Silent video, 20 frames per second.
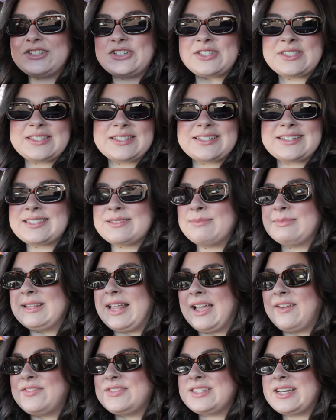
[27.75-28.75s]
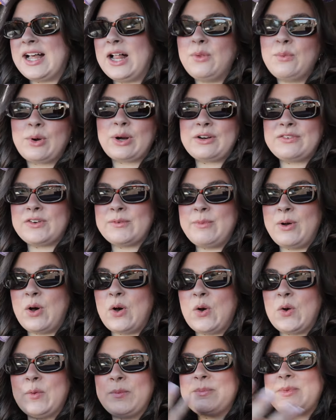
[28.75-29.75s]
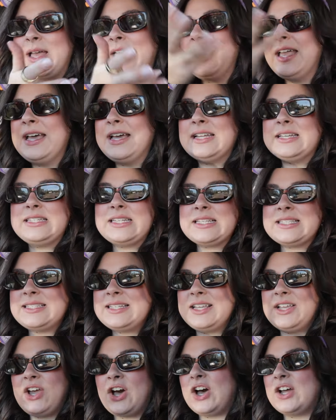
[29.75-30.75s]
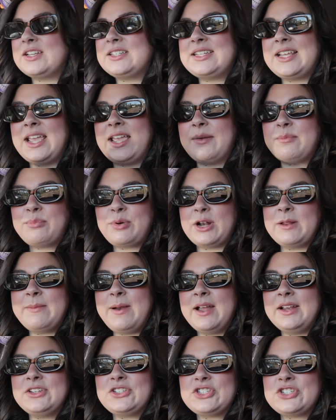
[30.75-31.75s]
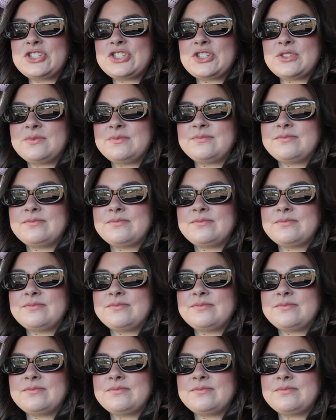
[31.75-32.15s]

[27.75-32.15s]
Just some lifestyle, work from home, Disney content, pretty much